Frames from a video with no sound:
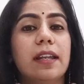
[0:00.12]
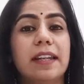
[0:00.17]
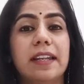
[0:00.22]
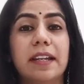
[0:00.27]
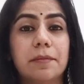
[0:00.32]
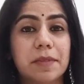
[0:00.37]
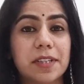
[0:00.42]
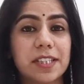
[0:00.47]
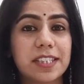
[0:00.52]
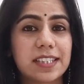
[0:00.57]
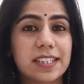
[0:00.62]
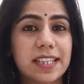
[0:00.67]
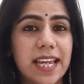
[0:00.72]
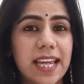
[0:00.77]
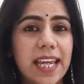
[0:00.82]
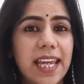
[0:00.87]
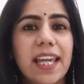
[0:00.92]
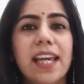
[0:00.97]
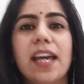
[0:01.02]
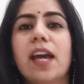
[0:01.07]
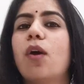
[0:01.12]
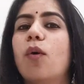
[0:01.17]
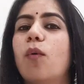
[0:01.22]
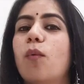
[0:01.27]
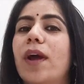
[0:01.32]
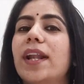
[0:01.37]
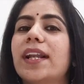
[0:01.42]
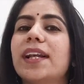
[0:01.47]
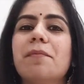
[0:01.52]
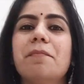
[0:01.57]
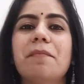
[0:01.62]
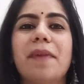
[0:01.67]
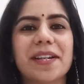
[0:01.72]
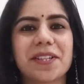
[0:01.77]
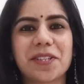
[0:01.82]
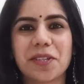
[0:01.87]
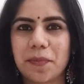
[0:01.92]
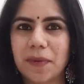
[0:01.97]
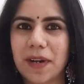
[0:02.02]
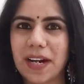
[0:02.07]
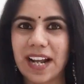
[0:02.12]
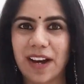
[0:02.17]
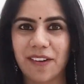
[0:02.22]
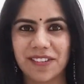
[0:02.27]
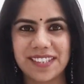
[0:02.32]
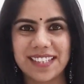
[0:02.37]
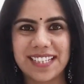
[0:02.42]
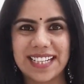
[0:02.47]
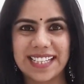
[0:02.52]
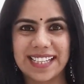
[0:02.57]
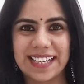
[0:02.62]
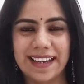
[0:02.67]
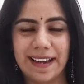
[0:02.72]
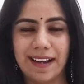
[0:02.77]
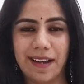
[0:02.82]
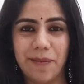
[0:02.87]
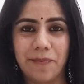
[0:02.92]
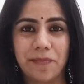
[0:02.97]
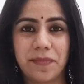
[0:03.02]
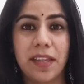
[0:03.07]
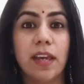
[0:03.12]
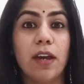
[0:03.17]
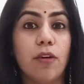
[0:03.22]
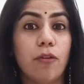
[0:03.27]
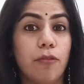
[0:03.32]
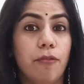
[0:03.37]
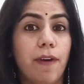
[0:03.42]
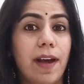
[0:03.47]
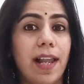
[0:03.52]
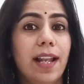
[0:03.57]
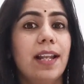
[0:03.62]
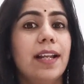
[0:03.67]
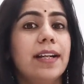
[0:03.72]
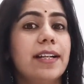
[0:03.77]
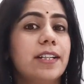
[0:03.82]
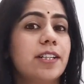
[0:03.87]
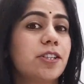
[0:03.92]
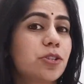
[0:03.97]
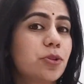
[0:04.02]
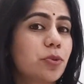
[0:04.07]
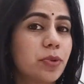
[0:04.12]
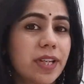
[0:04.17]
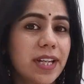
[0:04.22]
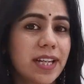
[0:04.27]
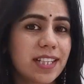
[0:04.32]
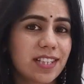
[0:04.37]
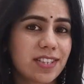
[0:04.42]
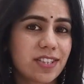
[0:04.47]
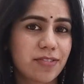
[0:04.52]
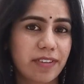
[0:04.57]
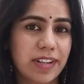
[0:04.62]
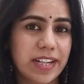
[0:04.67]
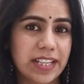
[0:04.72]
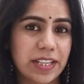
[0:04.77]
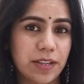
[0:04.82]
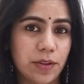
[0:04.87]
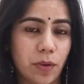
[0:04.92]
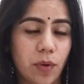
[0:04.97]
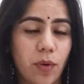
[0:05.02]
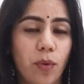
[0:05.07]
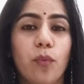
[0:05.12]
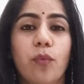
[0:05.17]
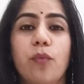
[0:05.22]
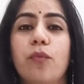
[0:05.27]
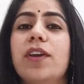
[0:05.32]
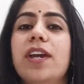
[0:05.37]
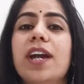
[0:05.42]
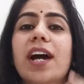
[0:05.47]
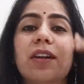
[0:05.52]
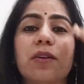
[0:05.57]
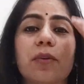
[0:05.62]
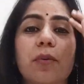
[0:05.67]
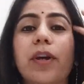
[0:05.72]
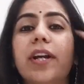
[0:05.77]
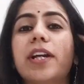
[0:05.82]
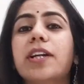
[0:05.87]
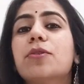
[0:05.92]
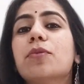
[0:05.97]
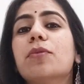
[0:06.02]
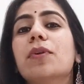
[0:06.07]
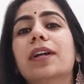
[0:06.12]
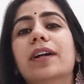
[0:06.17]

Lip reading: Namaste, welcome back to Pronounce India. Well, in today's video, we are going to